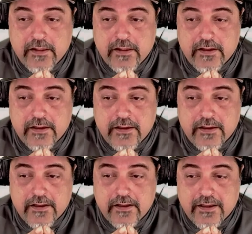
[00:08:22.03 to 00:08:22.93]

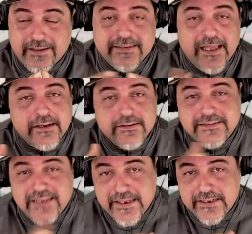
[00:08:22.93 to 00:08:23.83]
uh, Attack on
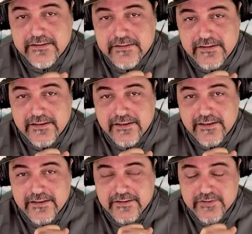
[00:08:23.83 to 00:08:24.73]
Titan
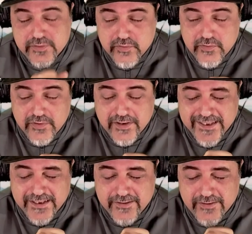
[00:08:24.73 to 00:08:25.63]
two
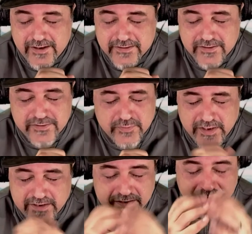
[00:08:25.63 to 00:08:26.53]
on the
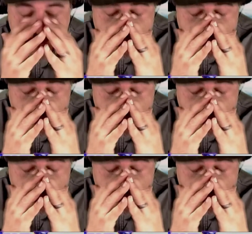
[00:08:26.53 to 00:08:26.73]
Switch. It